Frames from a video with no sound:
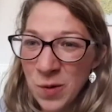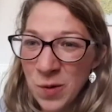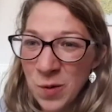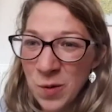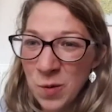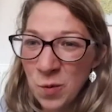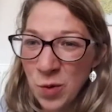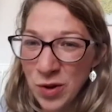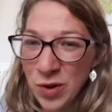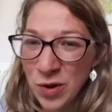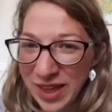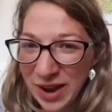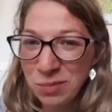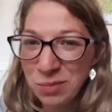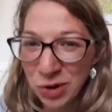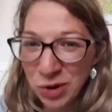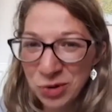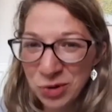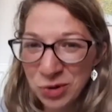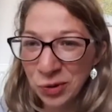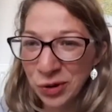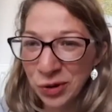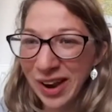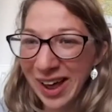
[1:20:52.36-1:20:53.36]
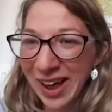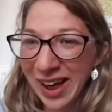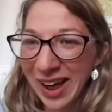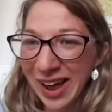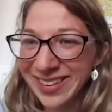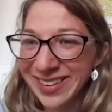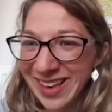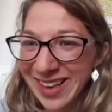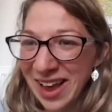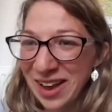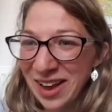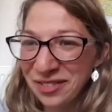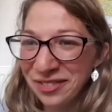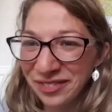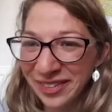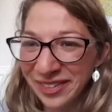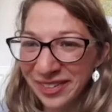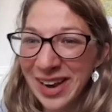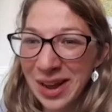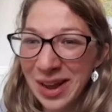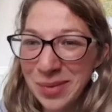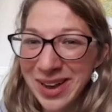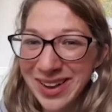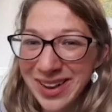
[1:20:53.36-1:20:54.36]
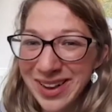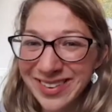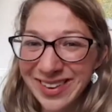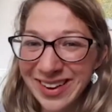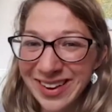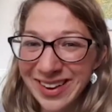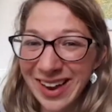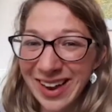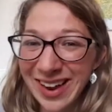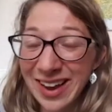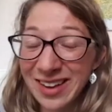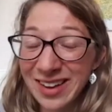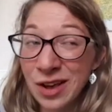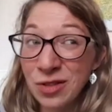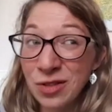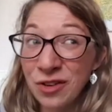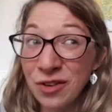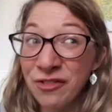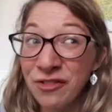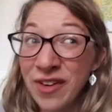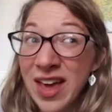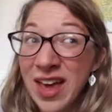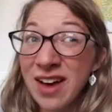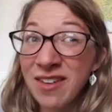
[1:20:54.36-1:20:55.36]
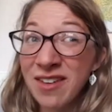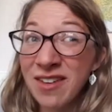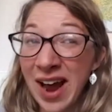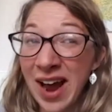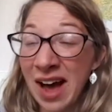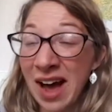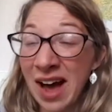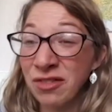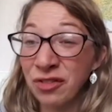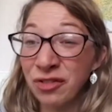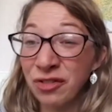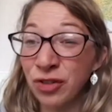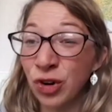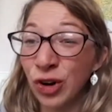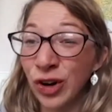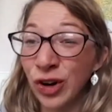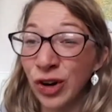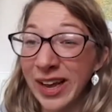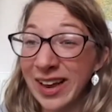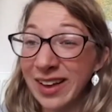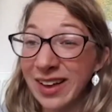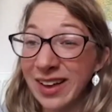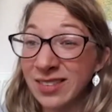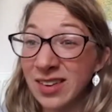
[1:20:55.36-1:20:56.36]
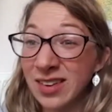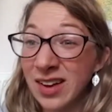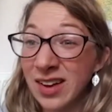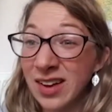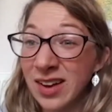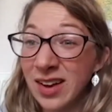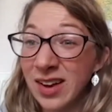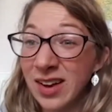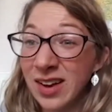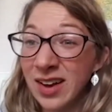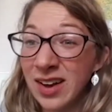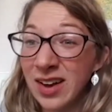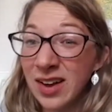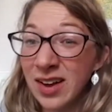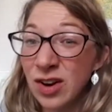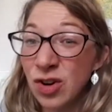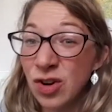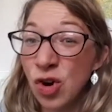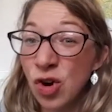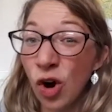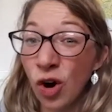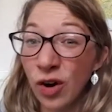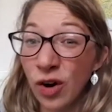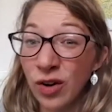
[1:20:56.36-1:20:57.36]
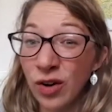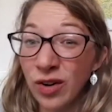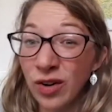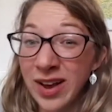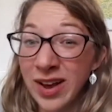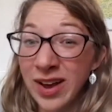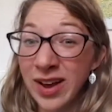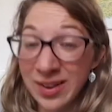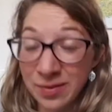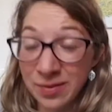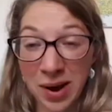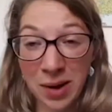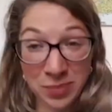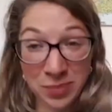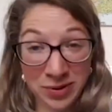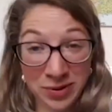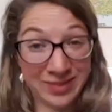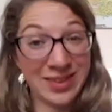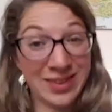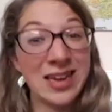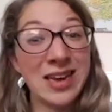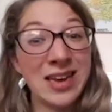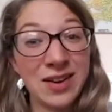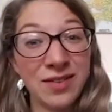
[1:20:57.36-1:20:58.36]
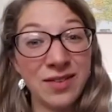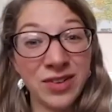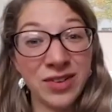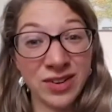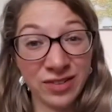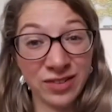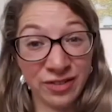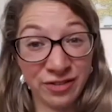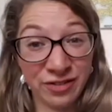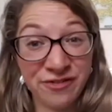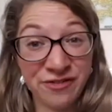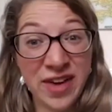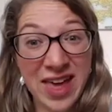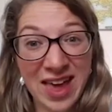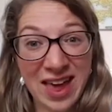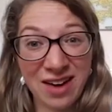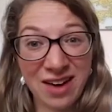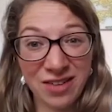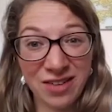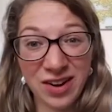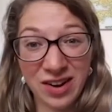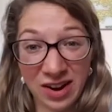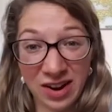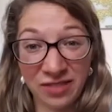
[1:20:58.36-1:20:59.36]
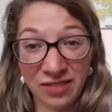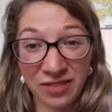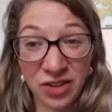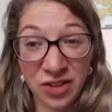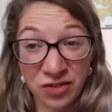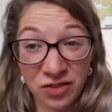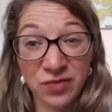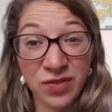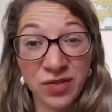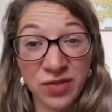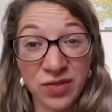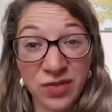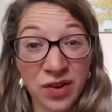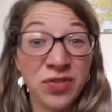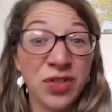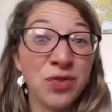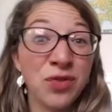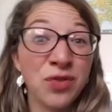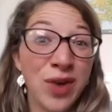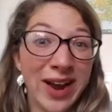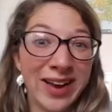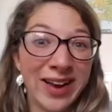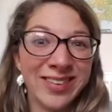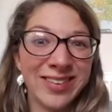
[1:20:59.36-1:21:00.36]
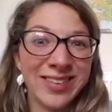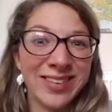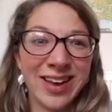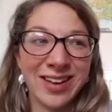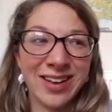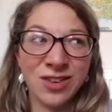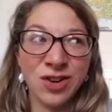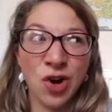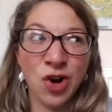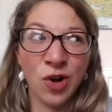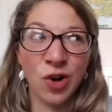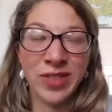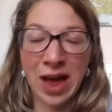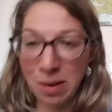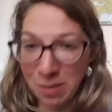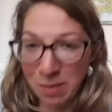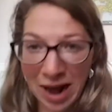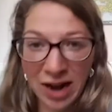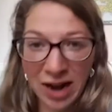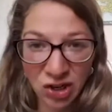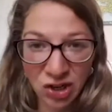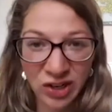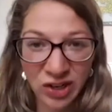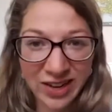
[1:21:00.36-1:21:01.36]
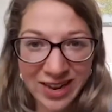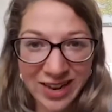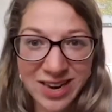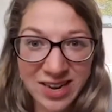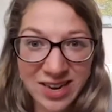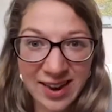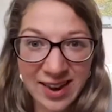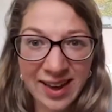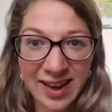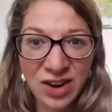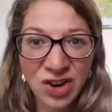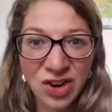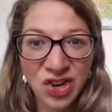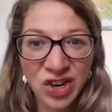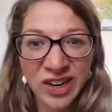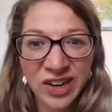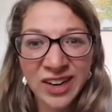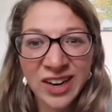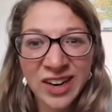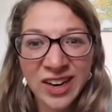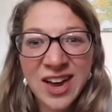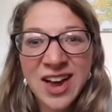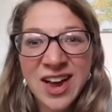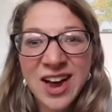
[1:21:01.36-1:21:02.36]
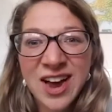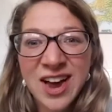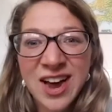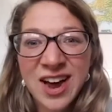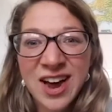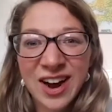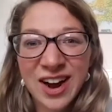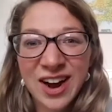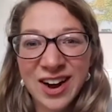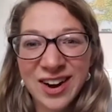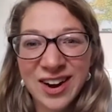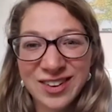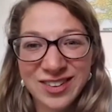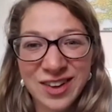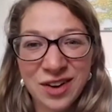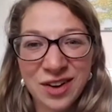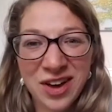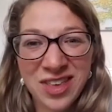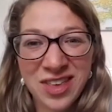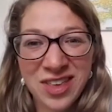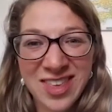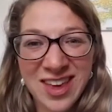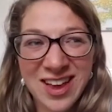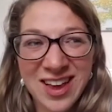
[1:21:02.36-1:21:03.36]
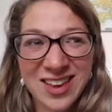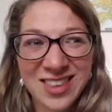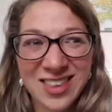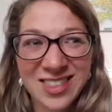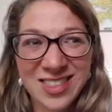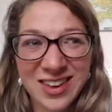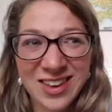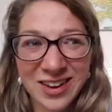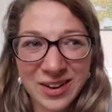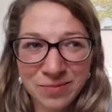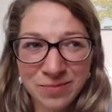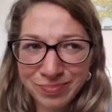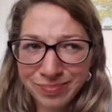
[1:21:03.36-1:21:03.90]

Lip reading: within much more like safe limits, and like, so the fear I have of falling is my perceived fear and of the risk. It's not that I'm actually in danger. And so I think that